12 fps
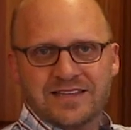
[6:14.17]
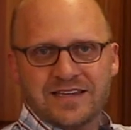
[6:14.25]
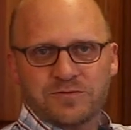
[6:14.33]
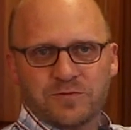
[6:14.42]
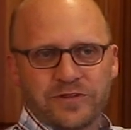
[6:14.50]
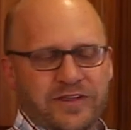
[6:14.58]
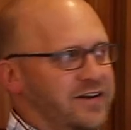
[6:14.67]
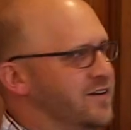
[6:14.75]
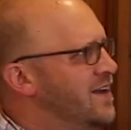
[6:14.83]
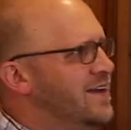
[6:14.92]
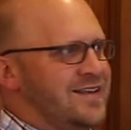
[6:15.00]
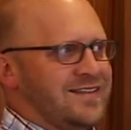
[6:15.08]
that were there.
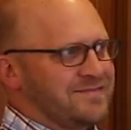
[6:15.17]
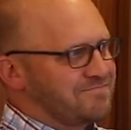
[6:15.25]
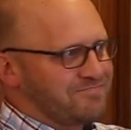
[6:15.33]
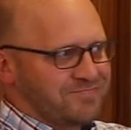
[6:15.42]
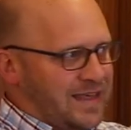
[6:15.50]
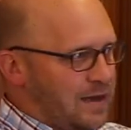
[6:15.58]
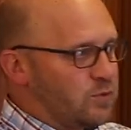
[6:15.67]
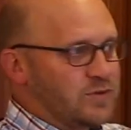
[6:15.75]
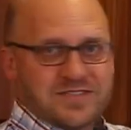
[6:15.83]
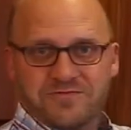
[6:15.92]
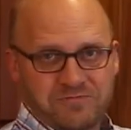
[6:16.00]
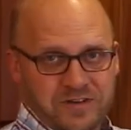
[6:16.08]
That
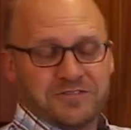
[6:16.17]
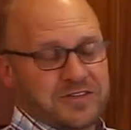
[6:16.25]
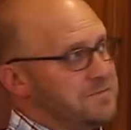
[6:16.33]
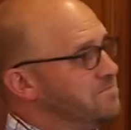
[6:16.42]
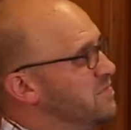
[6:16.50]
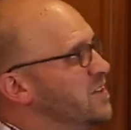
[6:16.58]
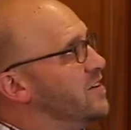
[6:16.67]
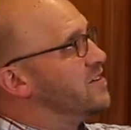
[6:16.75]
was really,